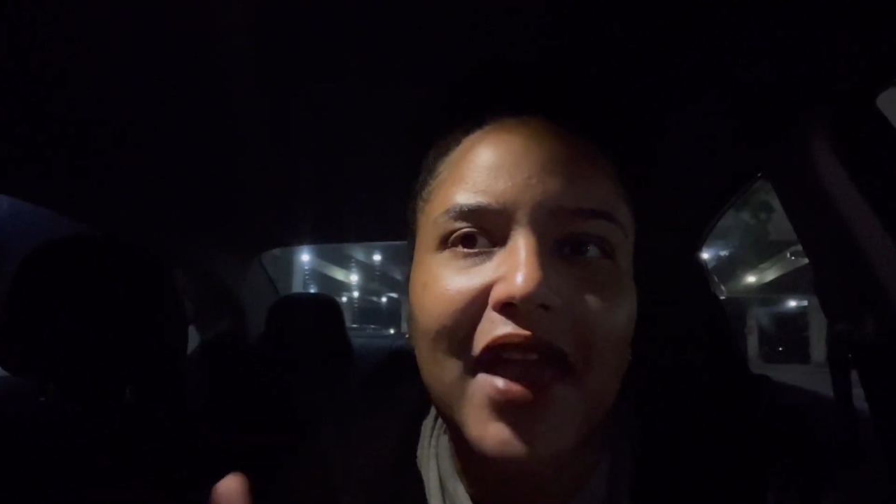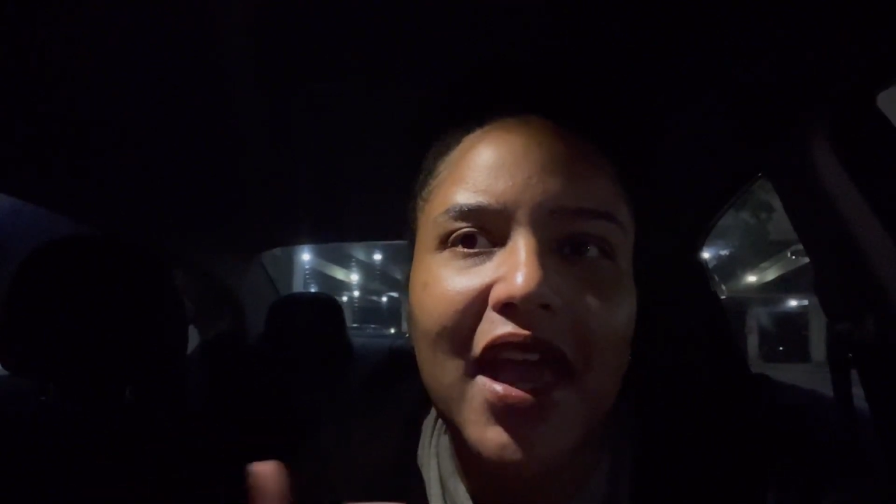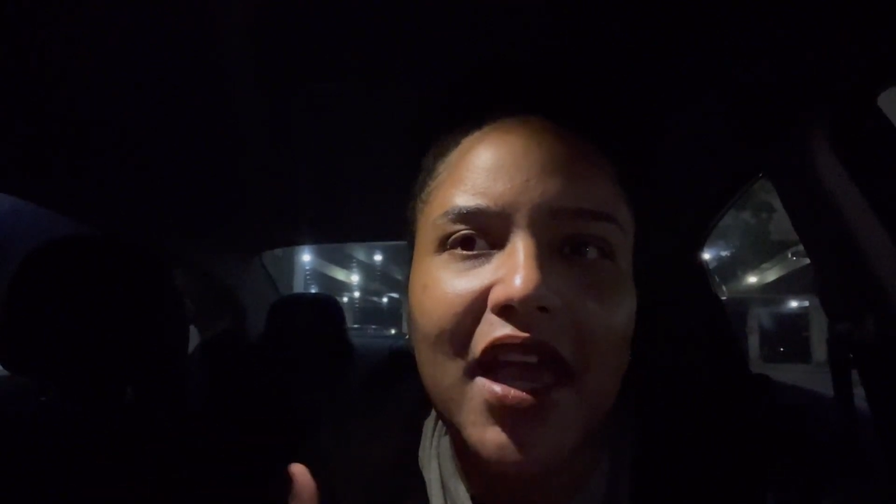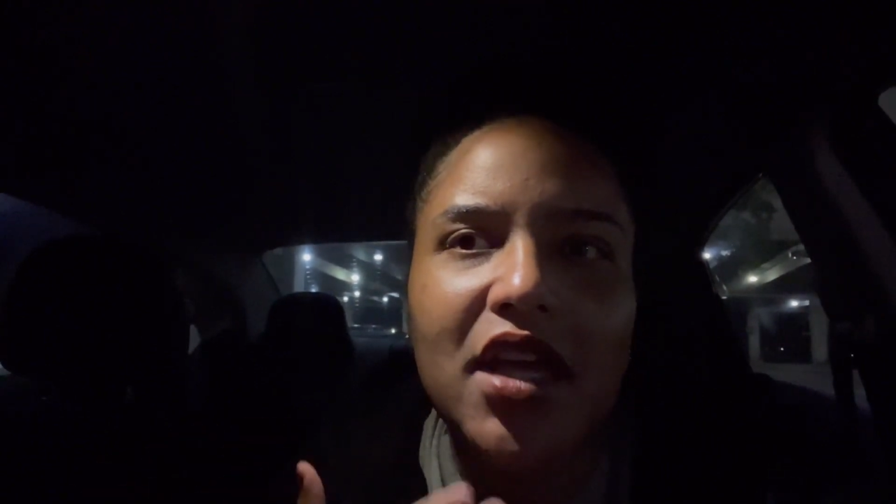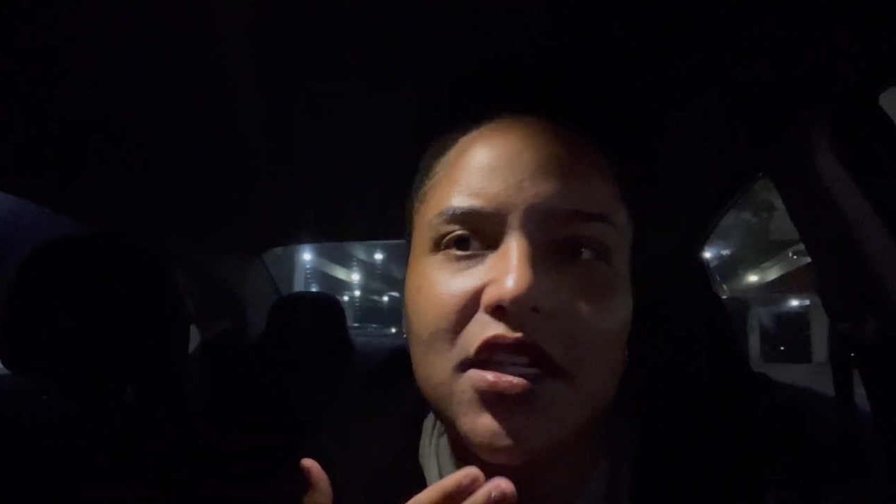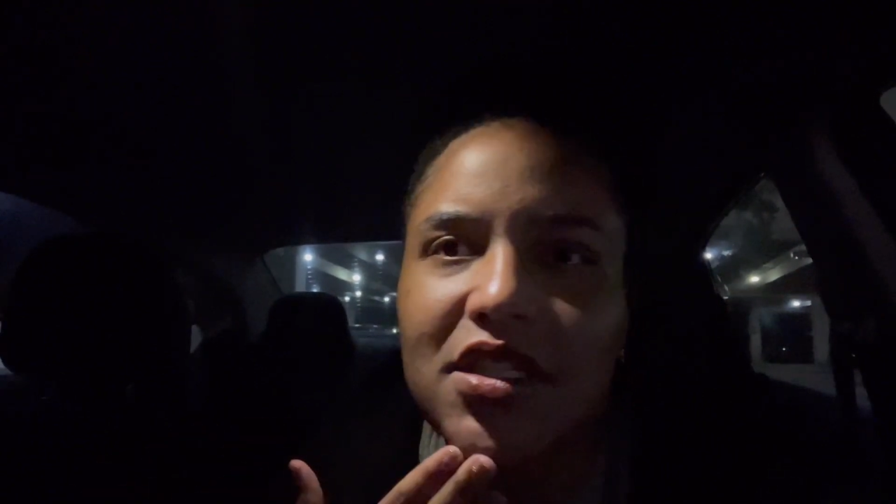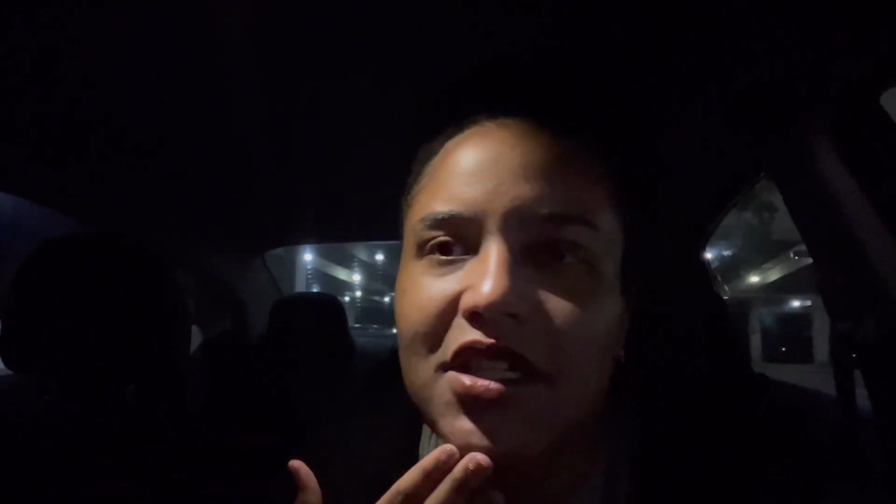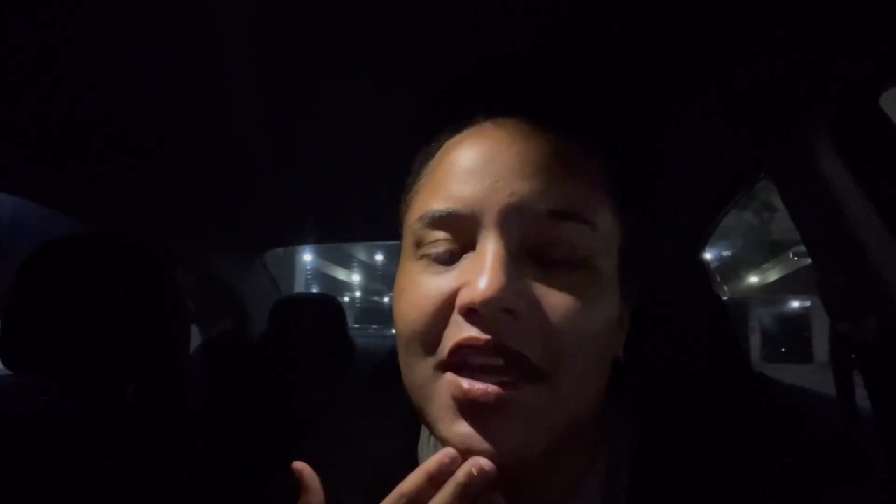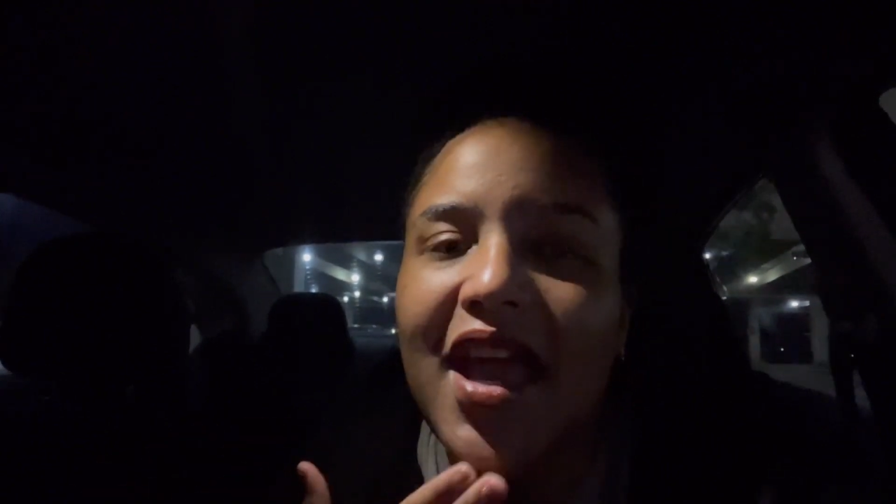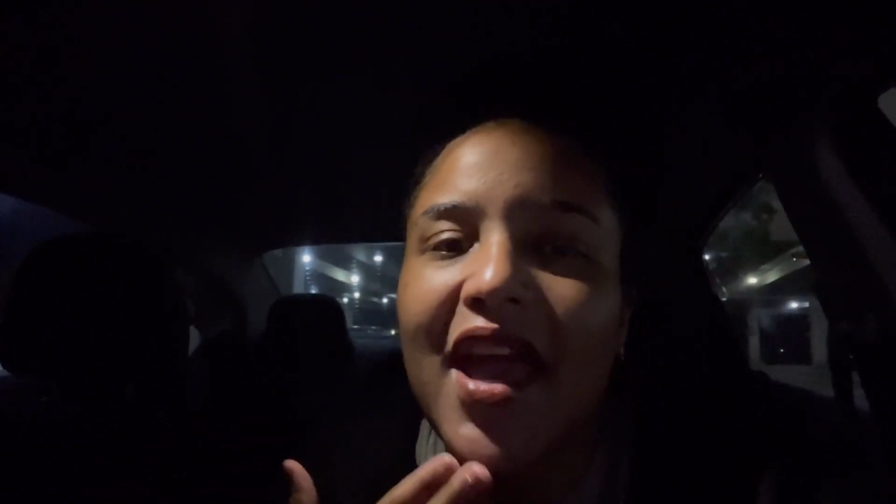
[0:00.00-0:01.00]
And
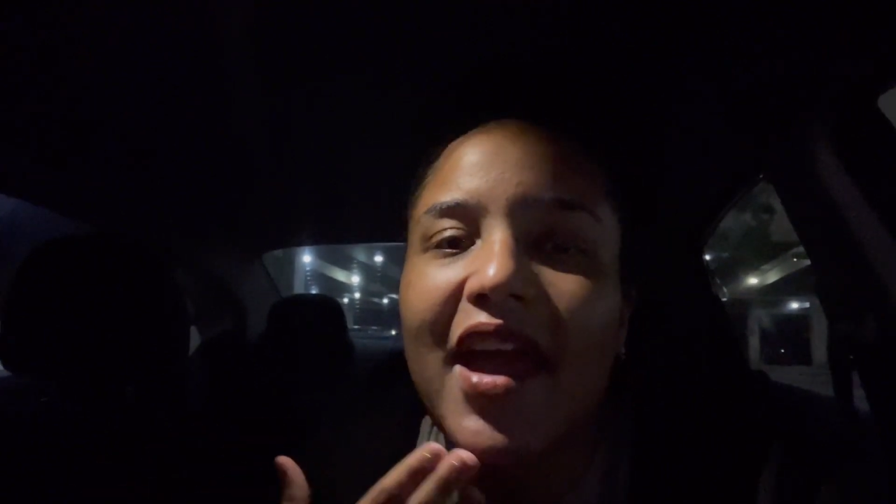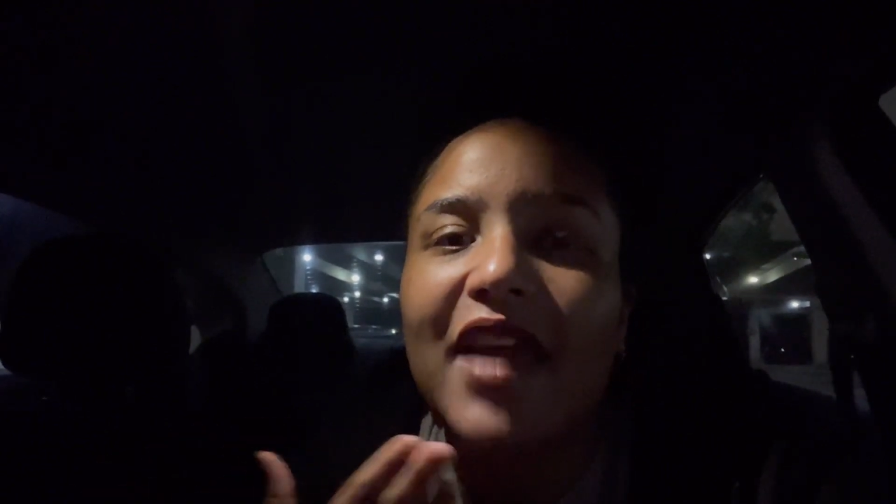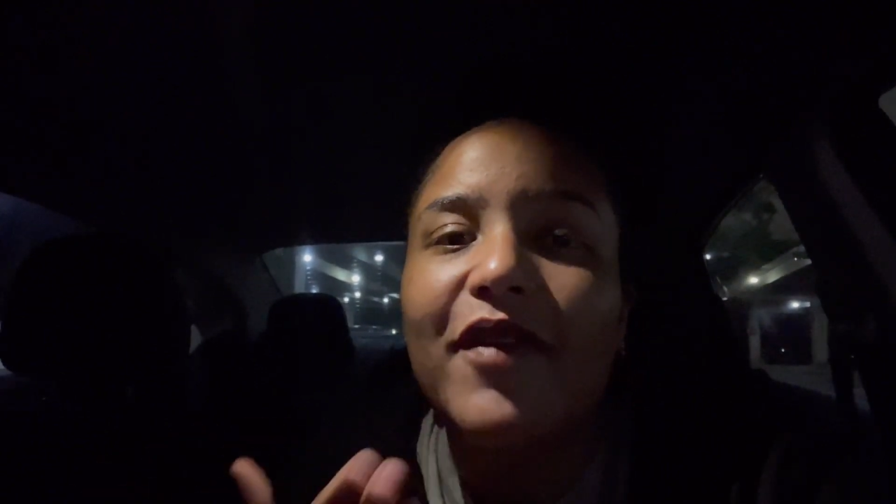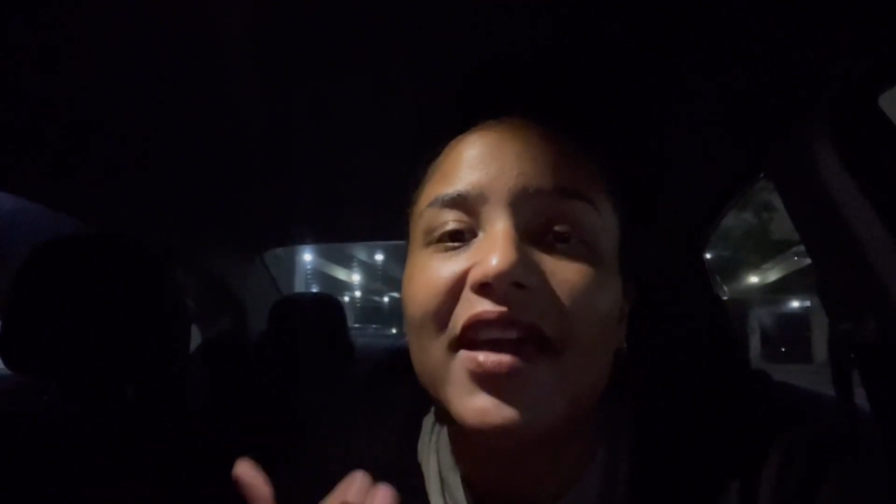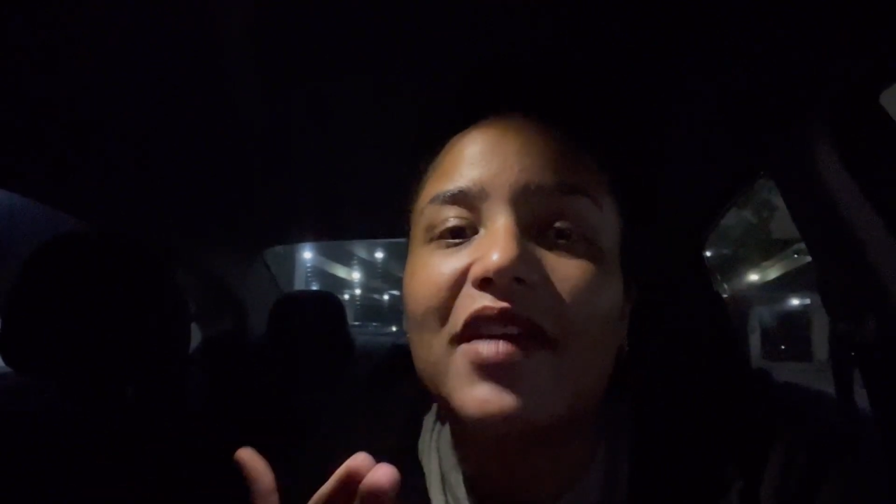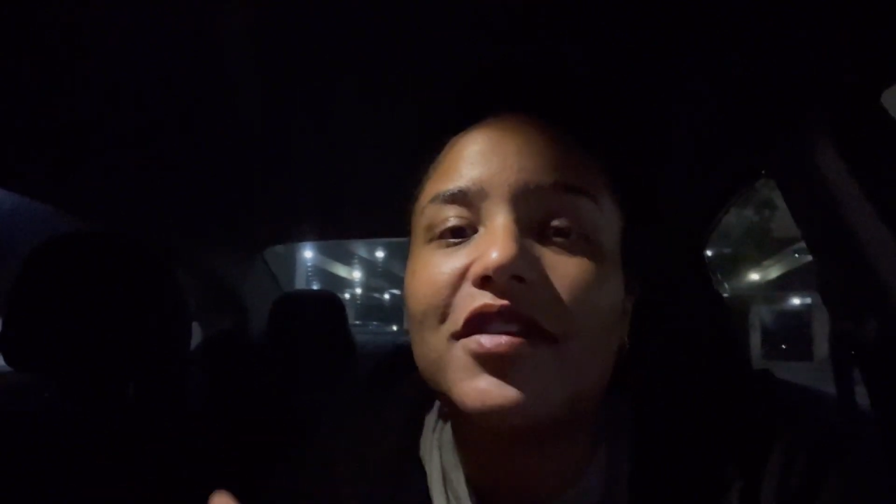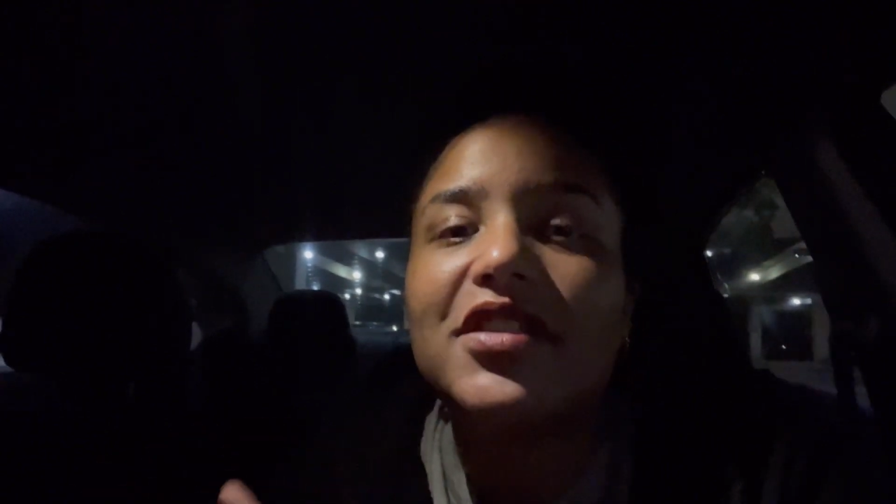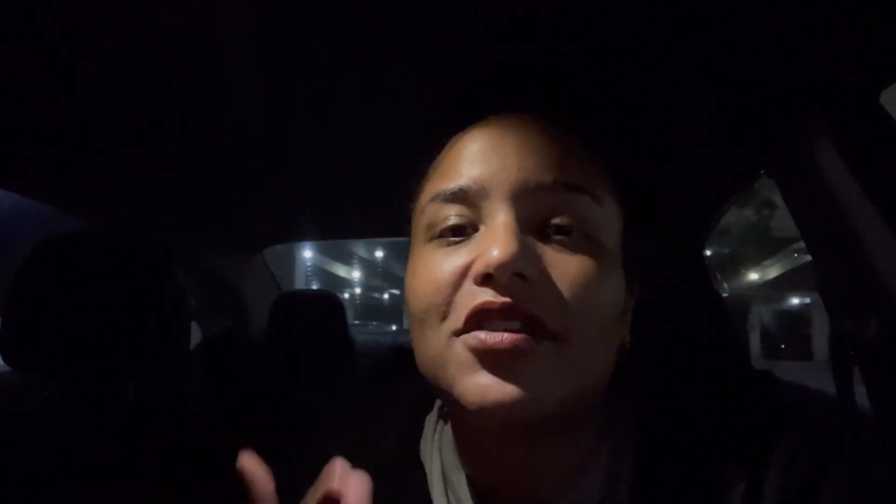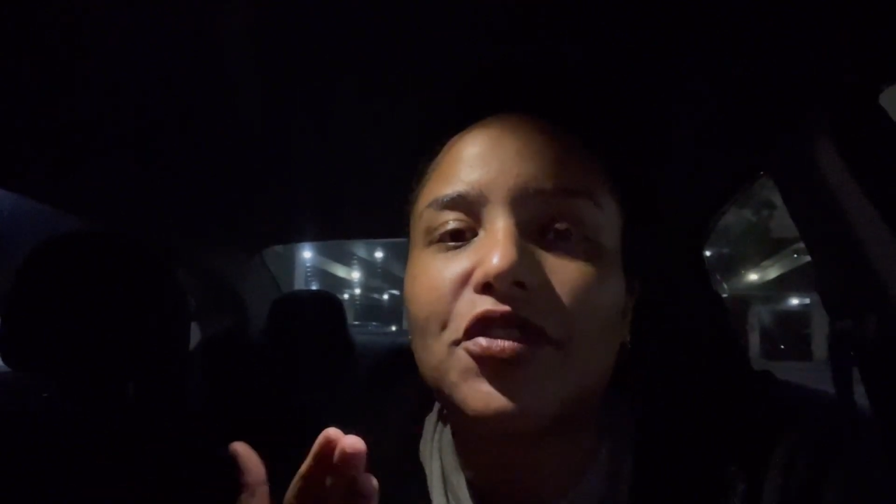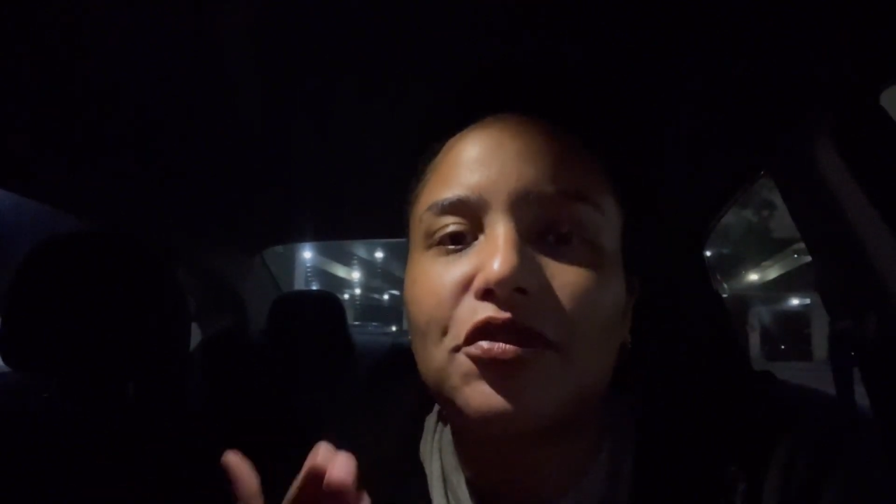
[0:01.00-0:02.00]
if I give
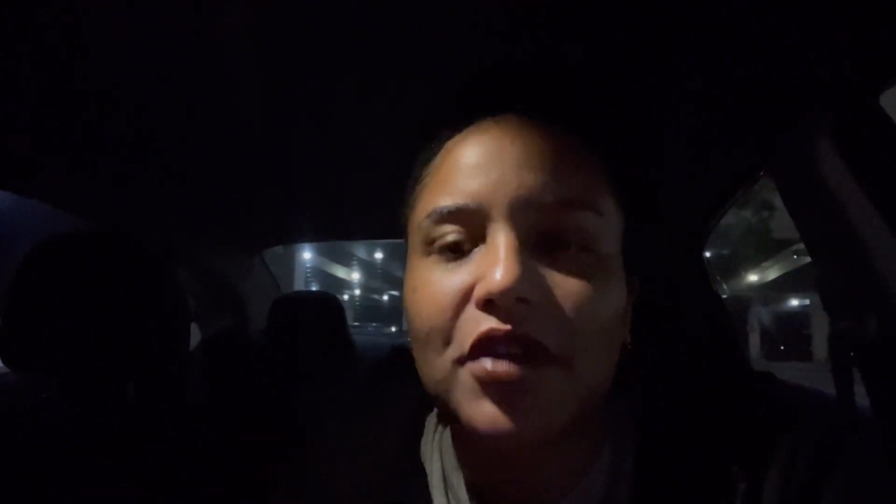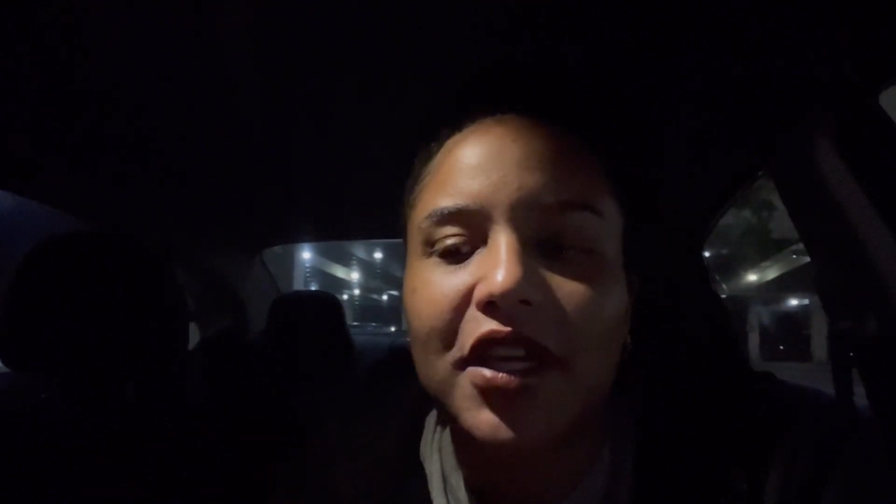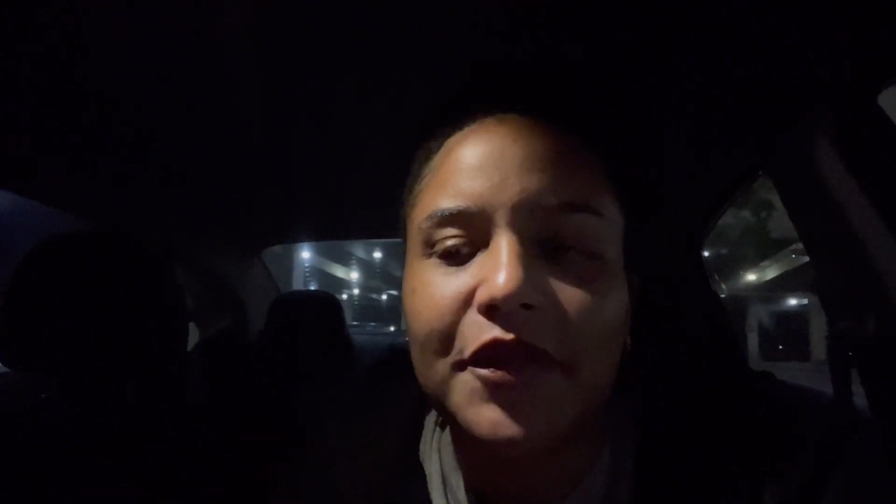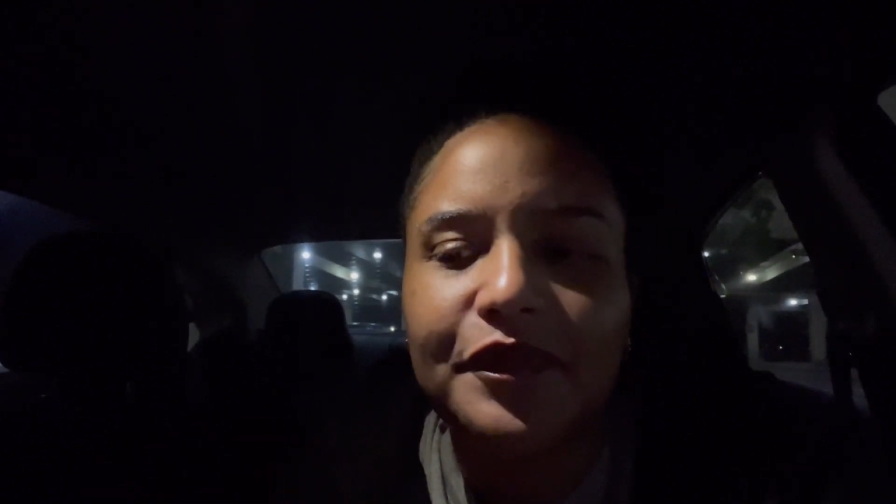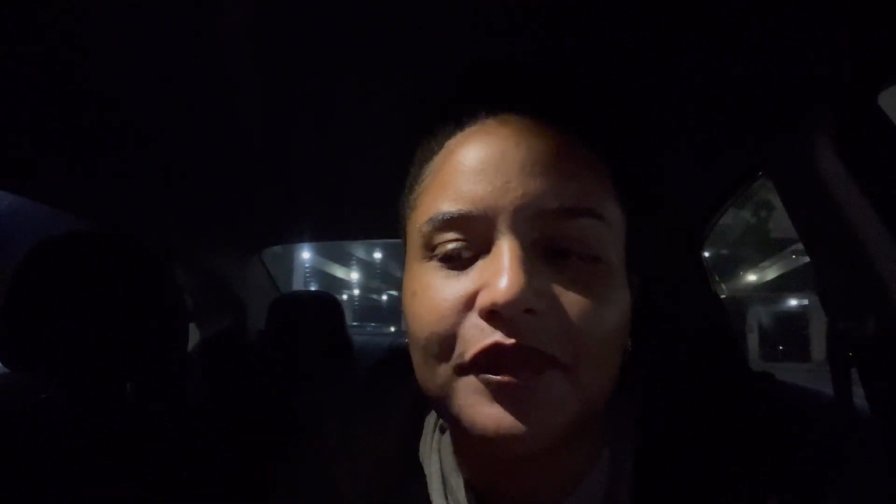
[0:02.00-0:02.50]
this a 3,